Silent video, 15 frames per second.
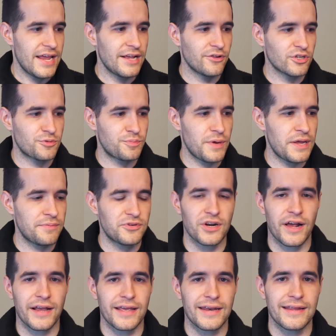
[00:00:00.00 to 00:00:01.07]
English peeps, you're
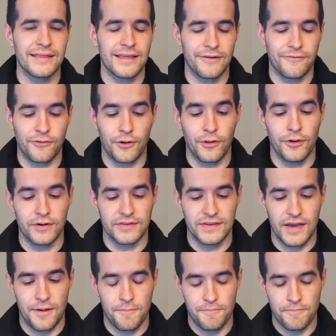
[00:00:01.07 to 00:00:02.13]
not getting anything for a long time.